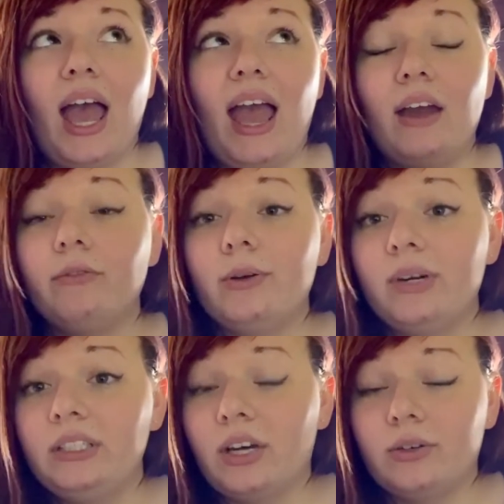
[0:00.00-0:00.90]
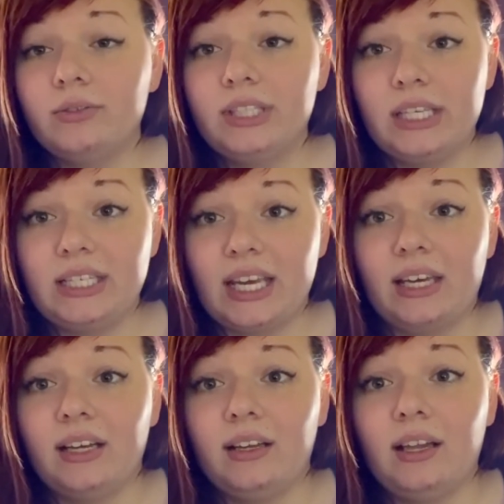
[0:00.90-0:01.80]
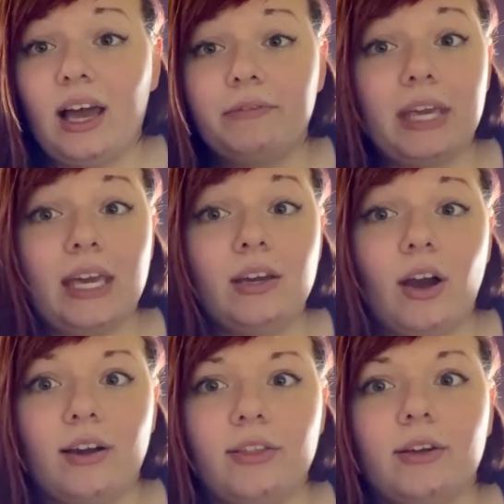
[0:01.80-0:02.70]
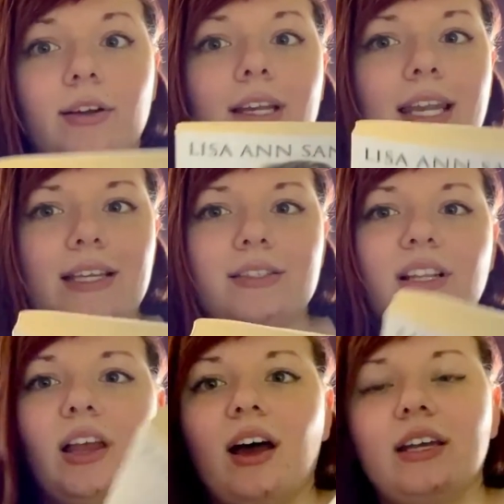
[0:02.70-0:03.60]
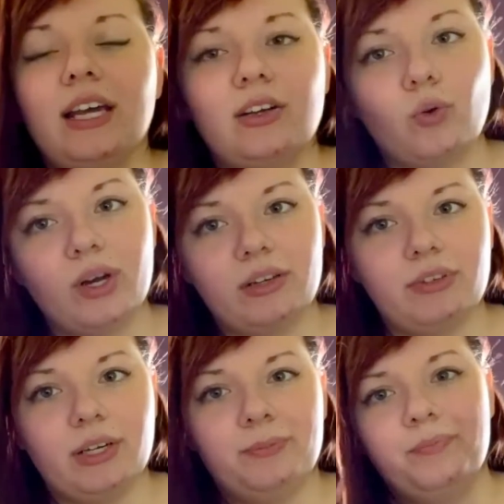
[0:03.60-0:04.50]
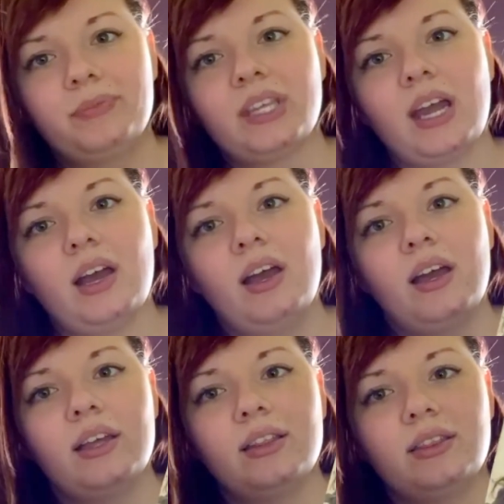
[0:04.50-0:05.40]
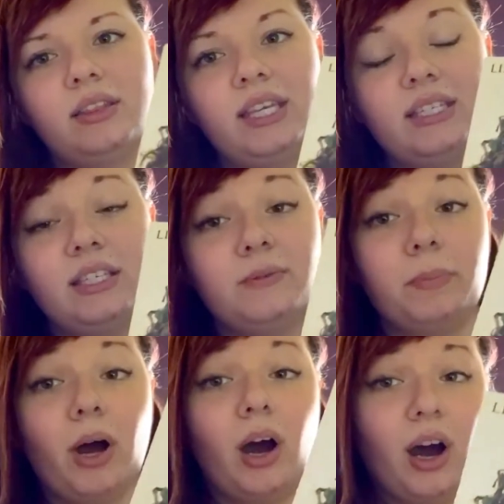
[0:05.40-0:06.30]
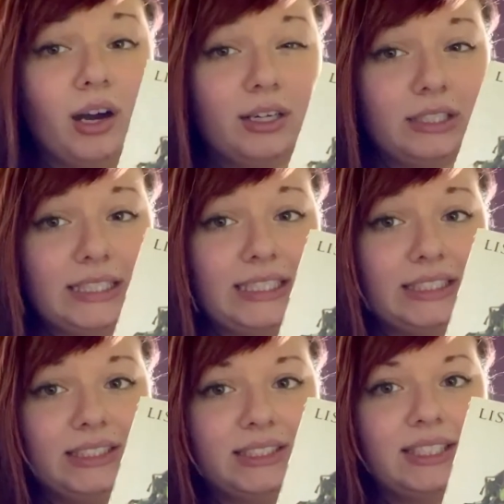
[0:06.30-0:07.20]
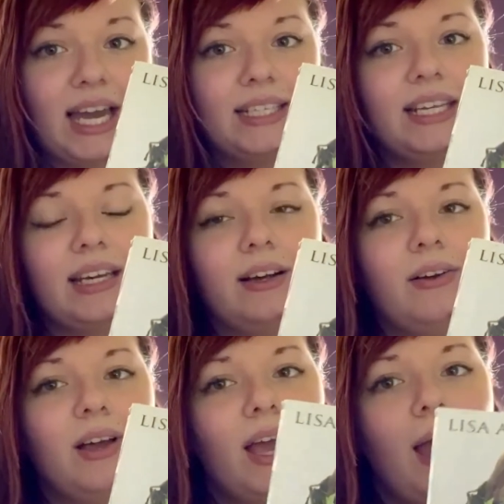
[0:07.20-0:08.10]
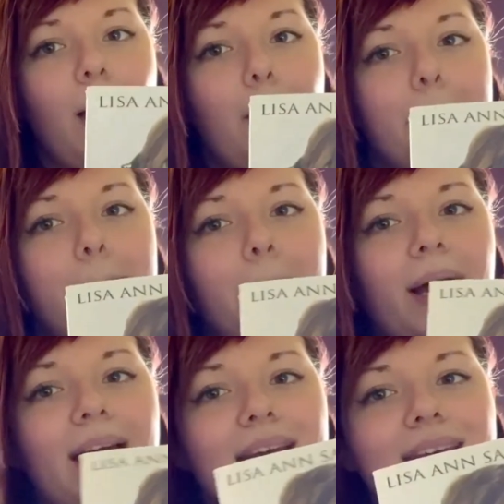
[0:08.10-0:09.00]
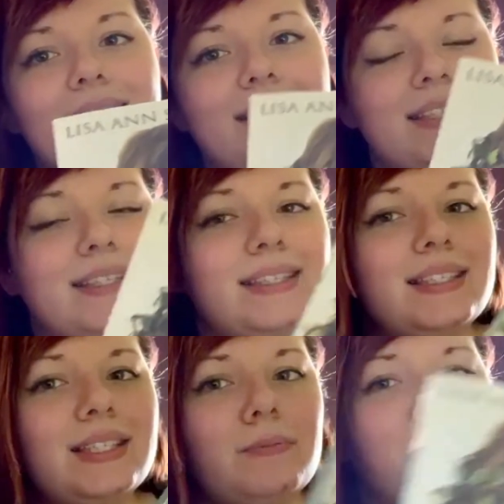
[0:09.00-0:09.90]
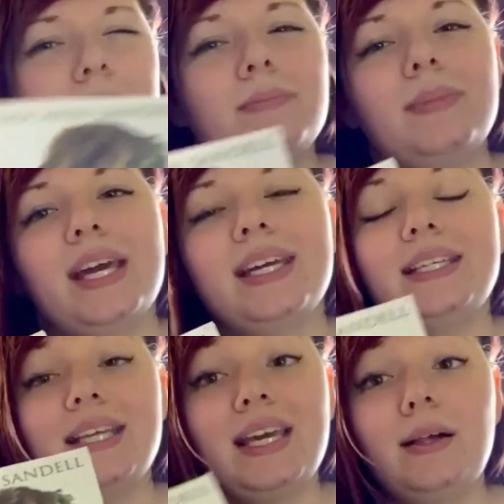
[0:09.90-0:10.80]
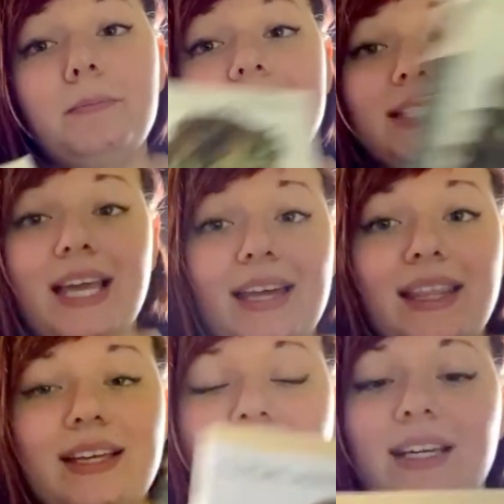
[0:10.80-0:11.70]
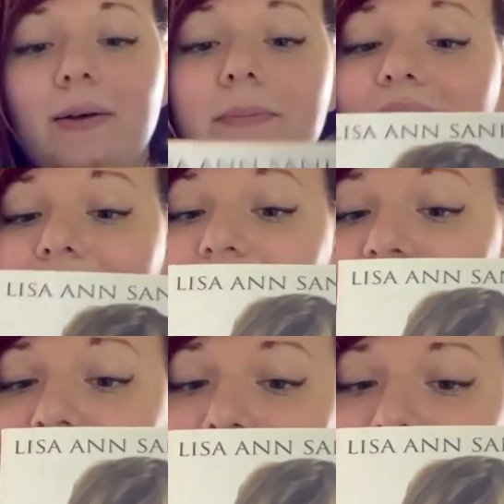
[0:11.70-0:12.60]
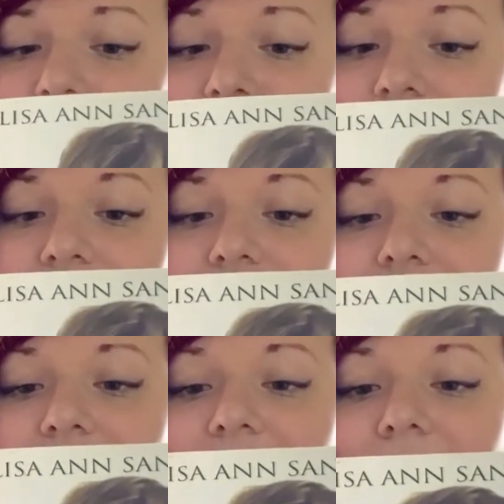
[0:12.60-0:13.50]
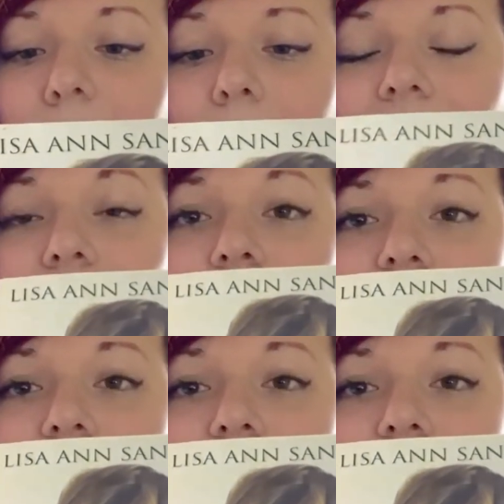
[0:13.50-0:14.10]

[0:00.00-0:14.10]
Everyone knows the tale of King Arthur, Lancelot, and Guinevere. This is partly that tale, but it's like a tale beside that tale, because this is about